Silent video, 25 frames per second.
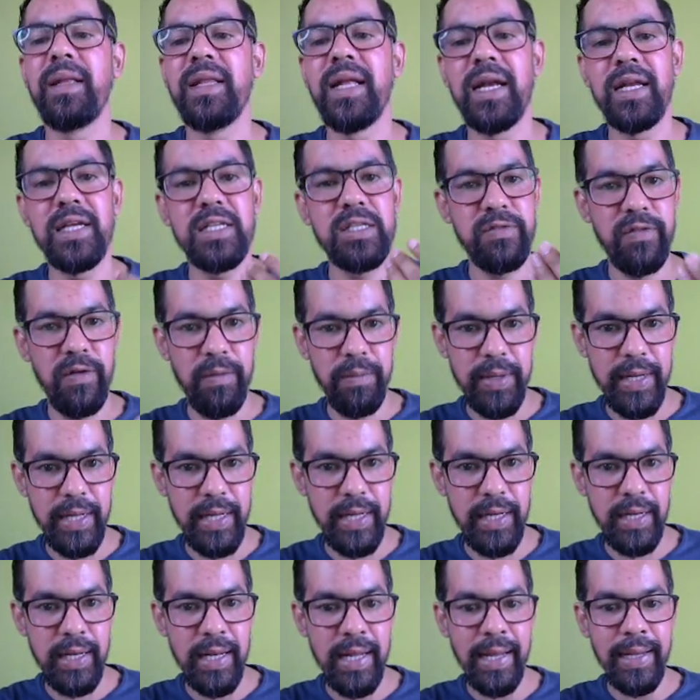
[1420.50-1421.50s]
that is
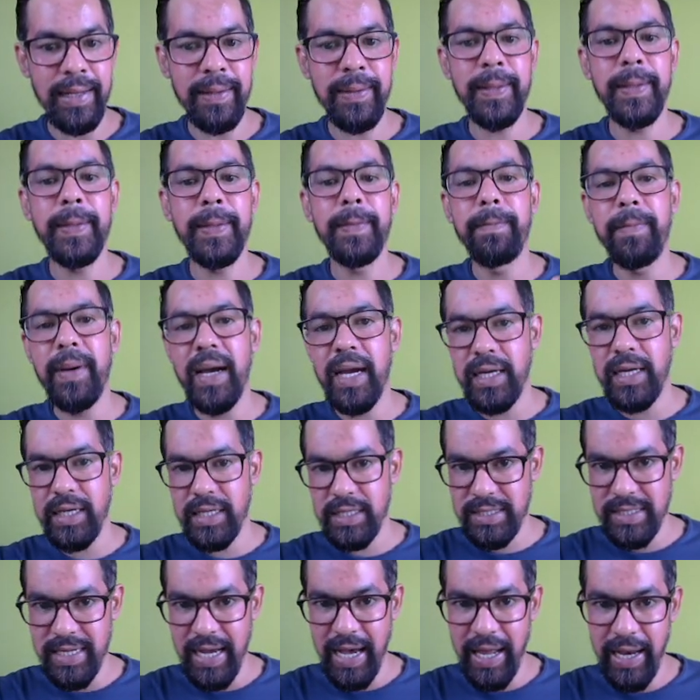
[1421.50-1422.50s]
15 lakh
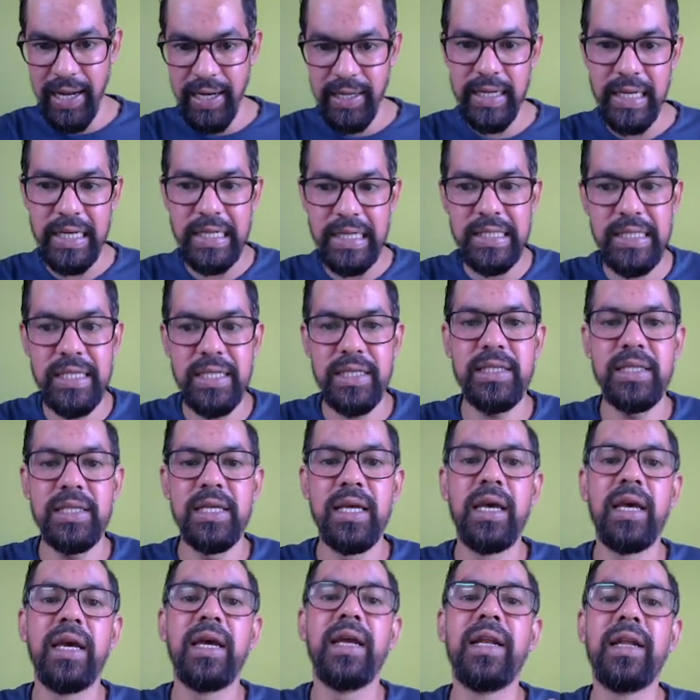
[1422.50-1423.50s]
minus direct
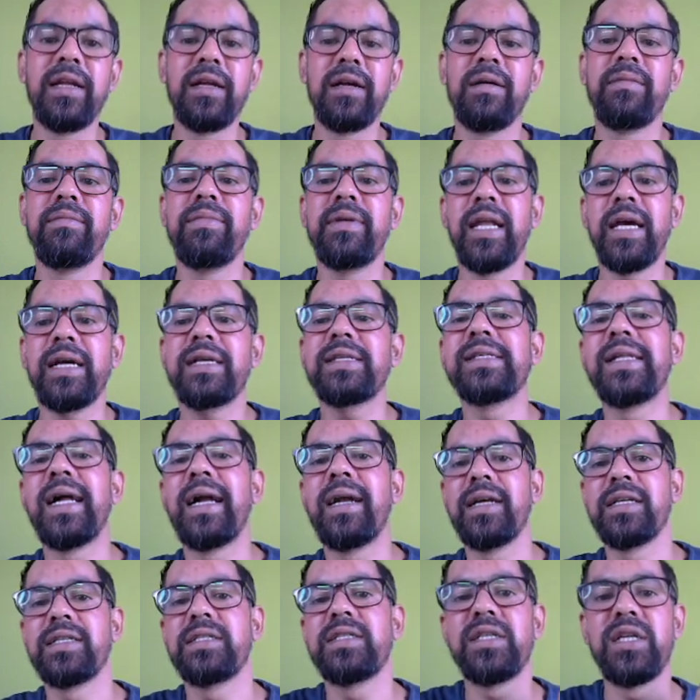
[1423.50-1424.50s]
taxes, income tax,
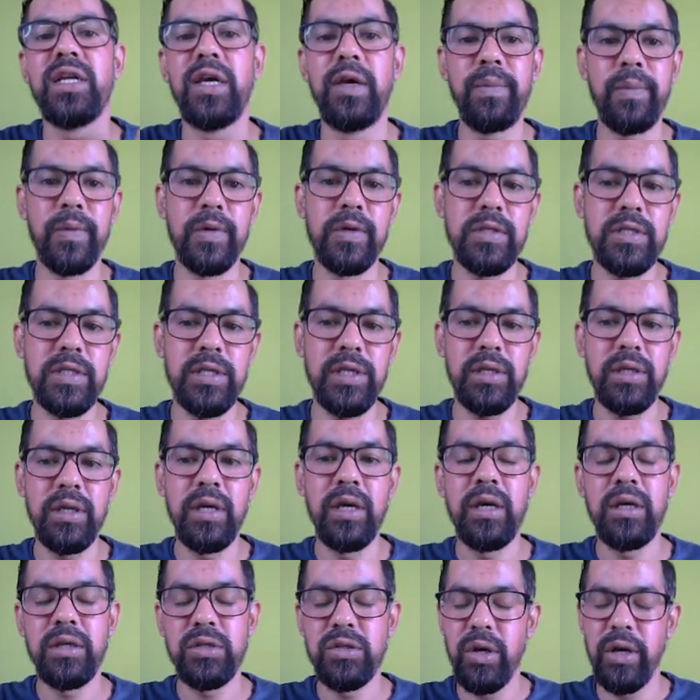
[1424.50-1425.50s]
that is
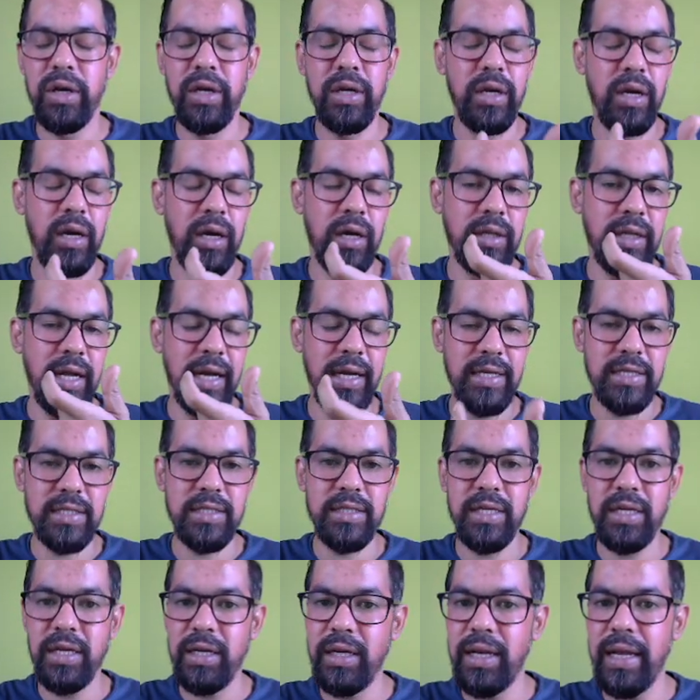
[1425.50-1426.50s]
3%, sorry, that
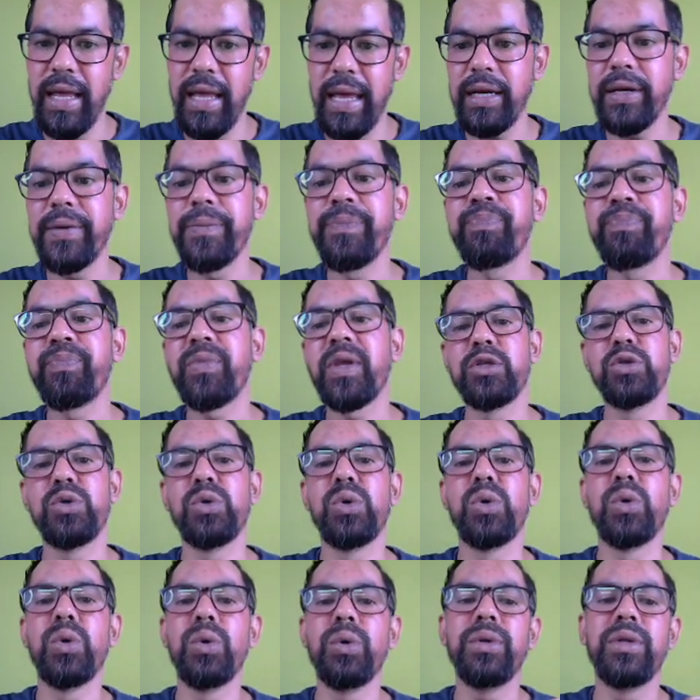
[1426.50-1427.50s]
is 3 lakh.
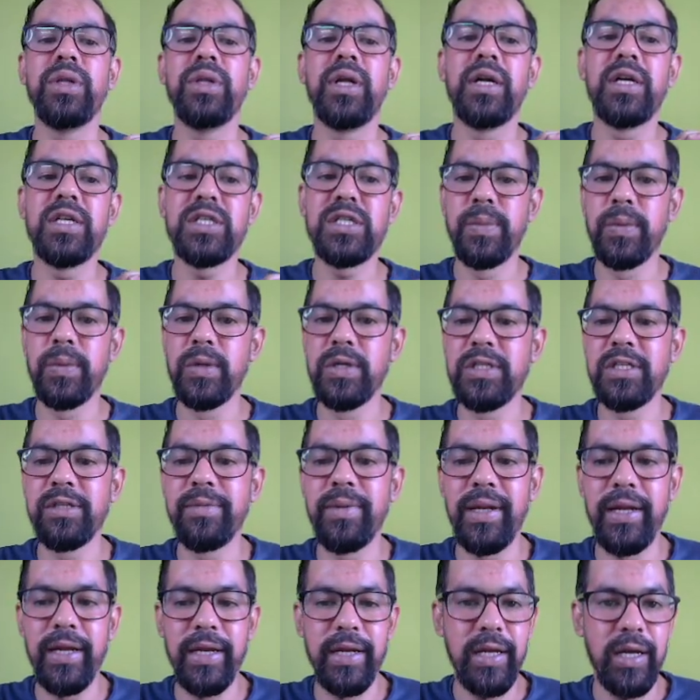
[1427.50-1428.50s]
So the
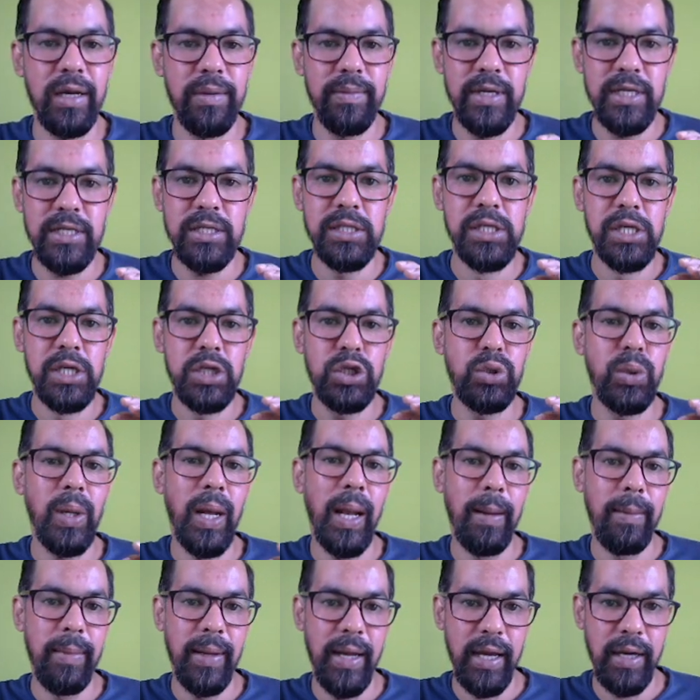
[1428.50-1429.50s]
disposable income is
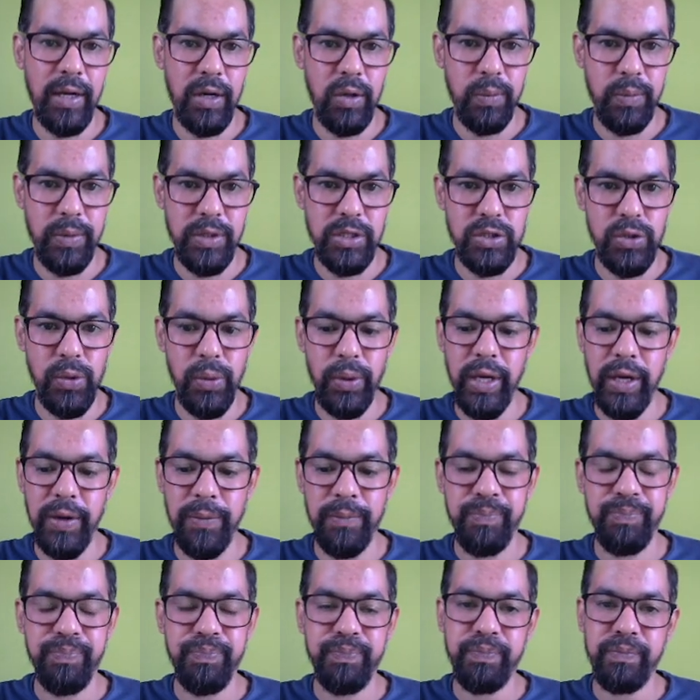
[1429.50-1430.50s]
12 lakh rupees.
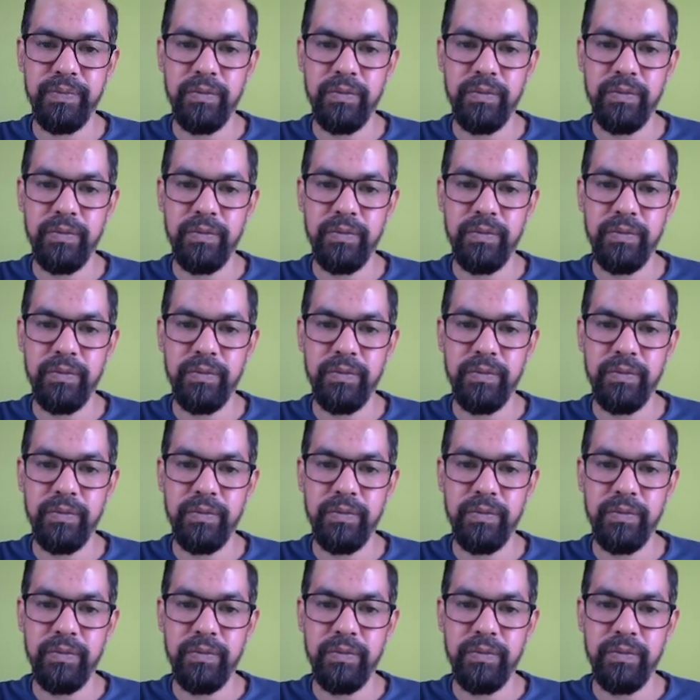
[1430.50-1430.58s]
Okay,